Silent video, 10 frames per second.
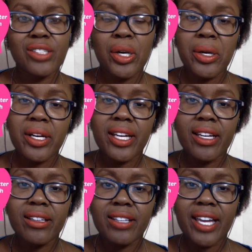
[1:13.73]

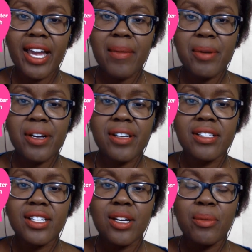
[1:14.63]
turning the camera
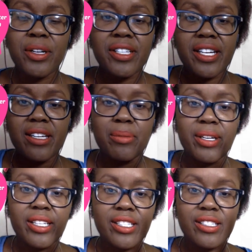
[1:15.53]
when you're taking a
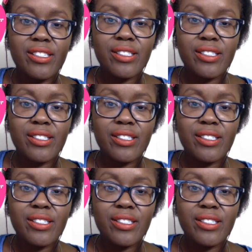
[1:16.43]
picture.